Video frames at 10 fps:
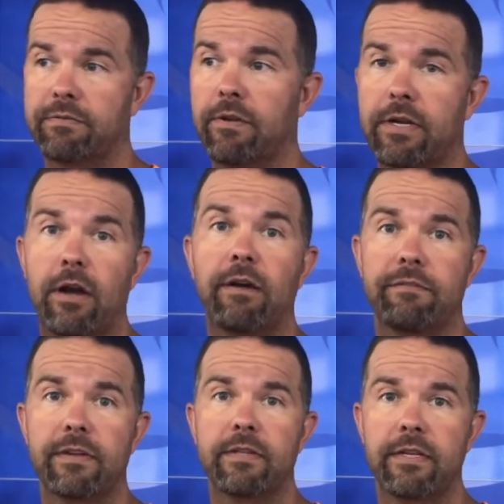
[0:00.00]
he was very
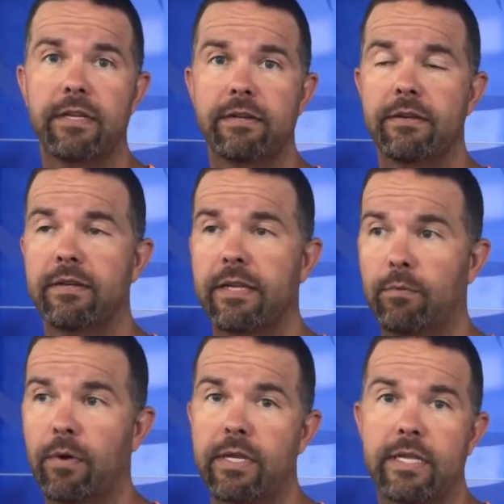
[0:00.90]
confident in
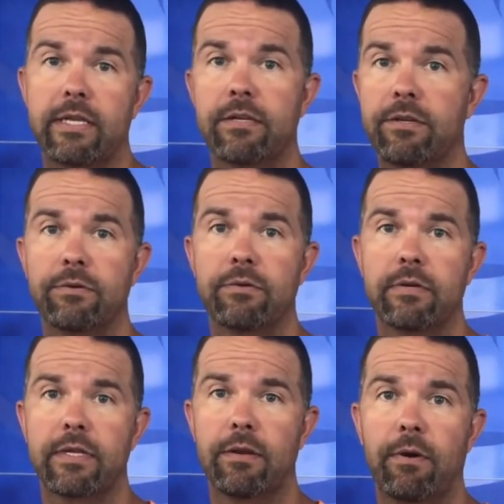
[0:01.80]
what he can do,
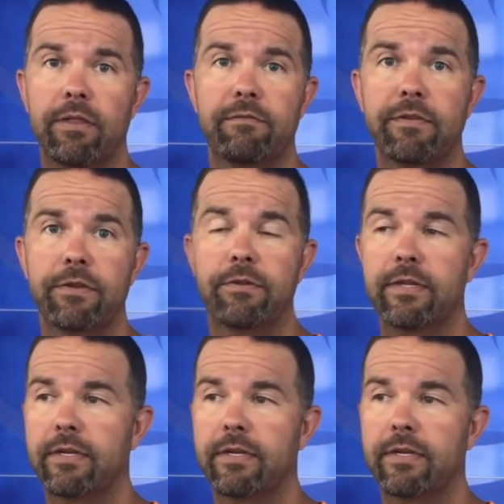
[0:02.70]
you know, on the field.